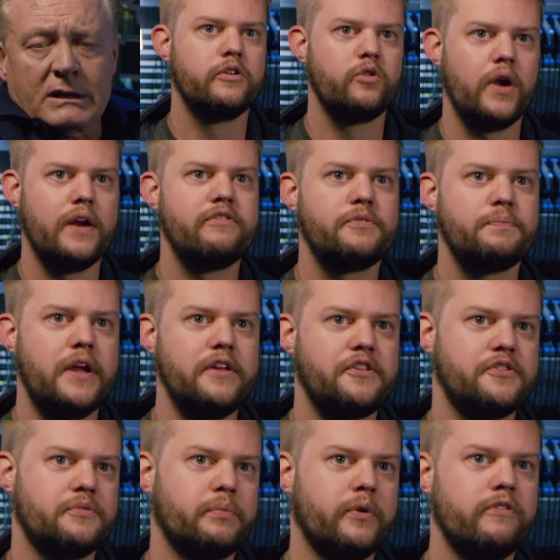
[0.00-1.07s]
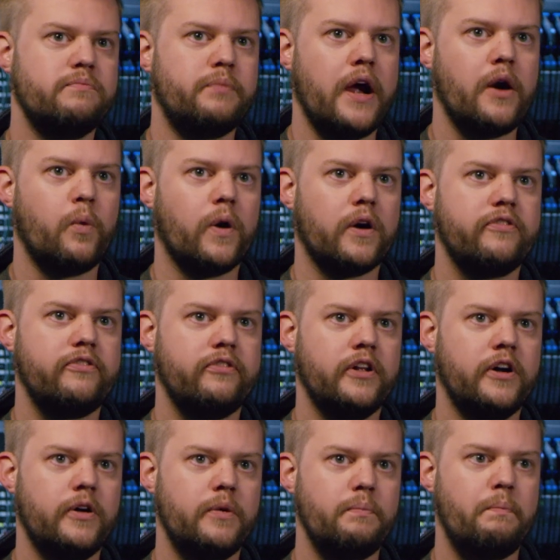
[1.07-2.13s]
creative.space has improved my
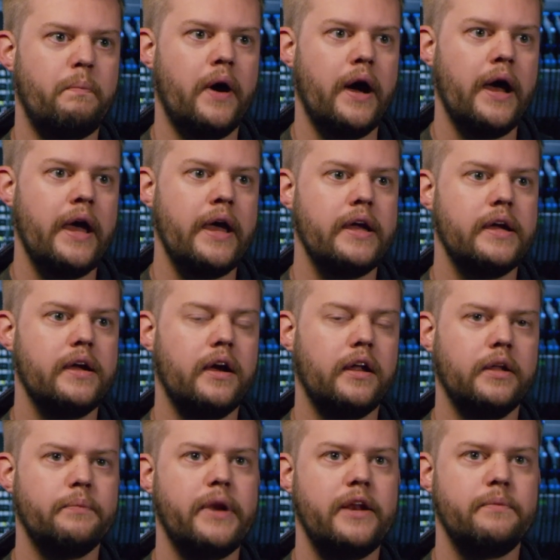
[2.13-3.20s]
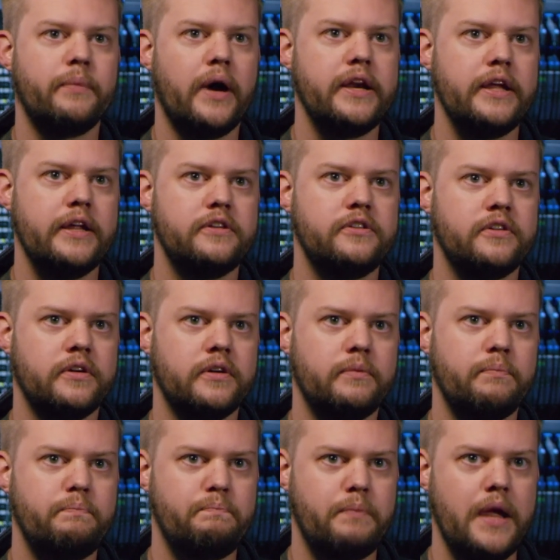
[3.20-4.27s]
workflow by eliminating my need to
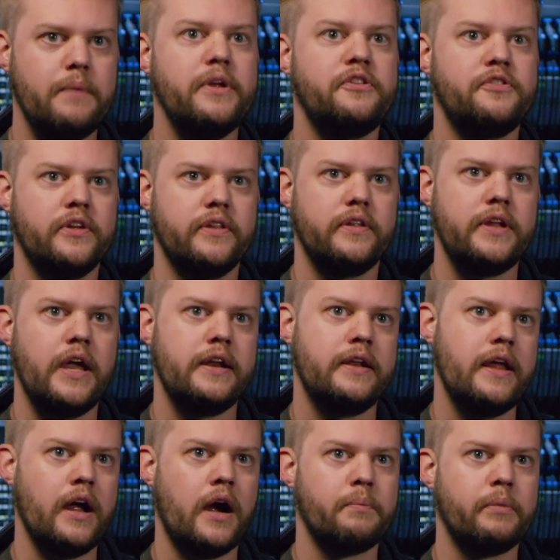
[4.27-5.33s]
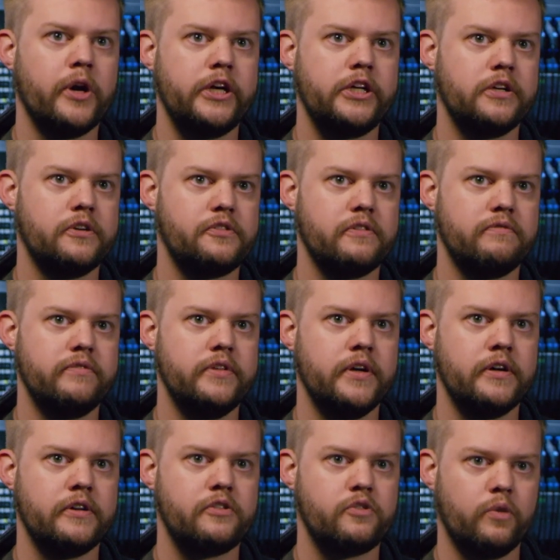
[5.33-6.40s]
babysit the day-to-day operations of
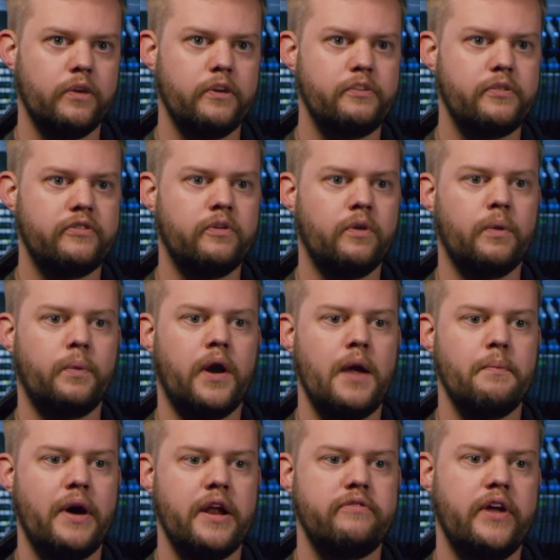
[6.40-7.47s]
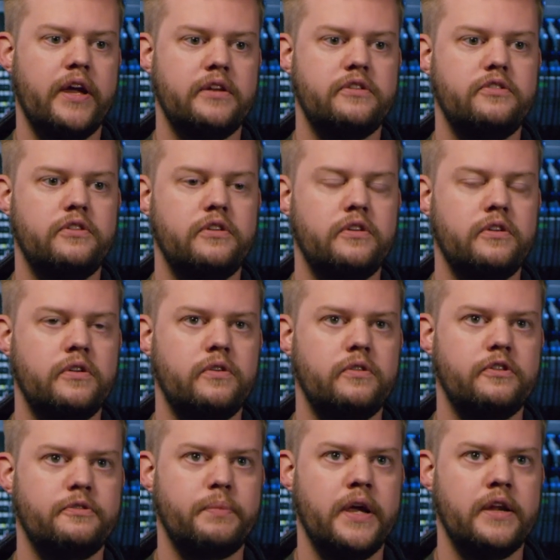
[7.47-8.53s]
the storage. Before, where I might have had to
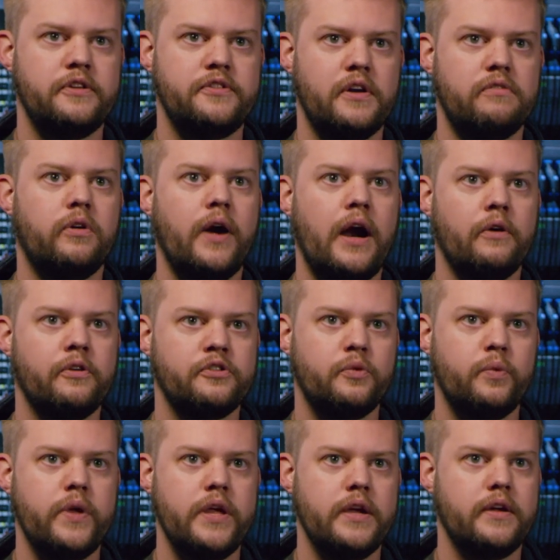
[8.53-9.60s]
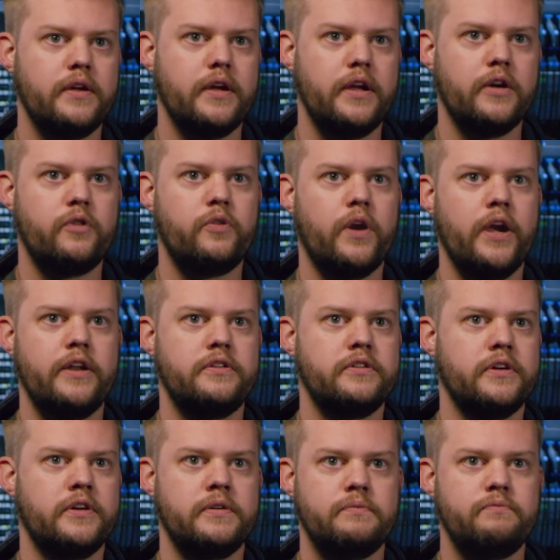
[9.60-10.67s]
spend several hours a week, you know, trying
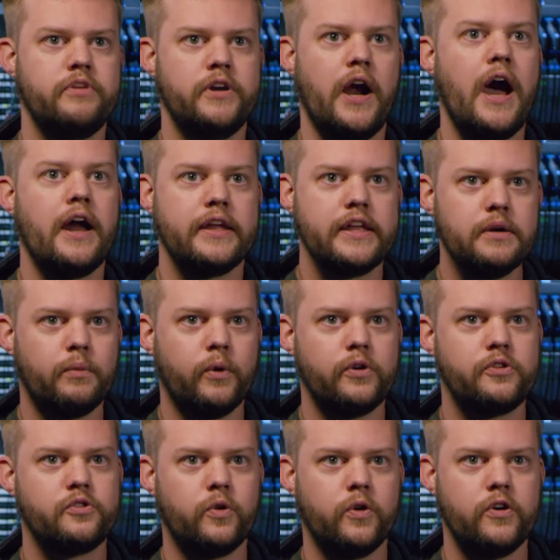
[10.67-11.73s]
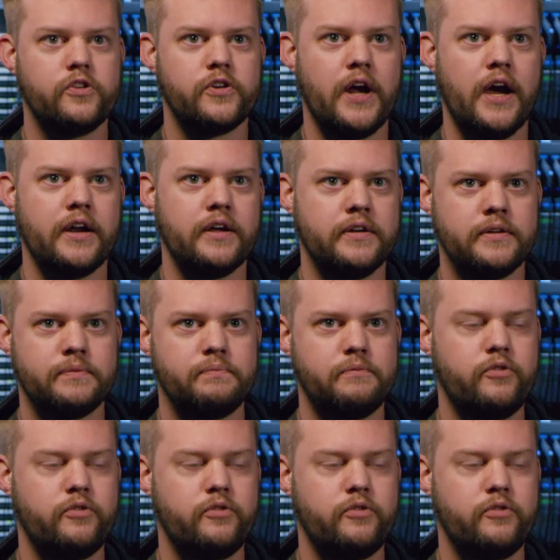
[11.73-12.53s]
to figure out how to get more storage or how to